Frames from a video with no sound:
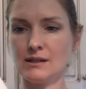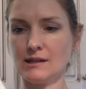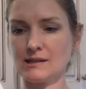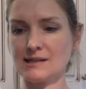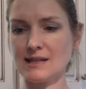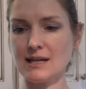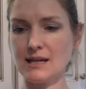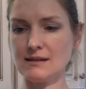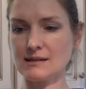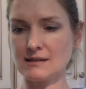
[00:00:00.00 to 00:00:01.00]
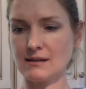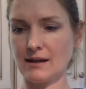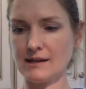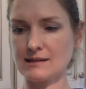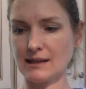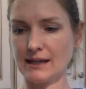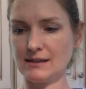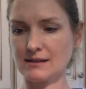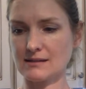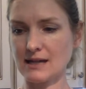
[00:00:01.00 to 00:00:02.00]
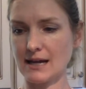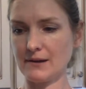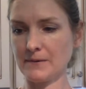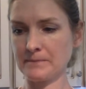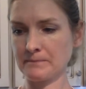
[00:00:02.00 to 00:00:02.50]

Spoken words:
It's Siggi's Icelandic style.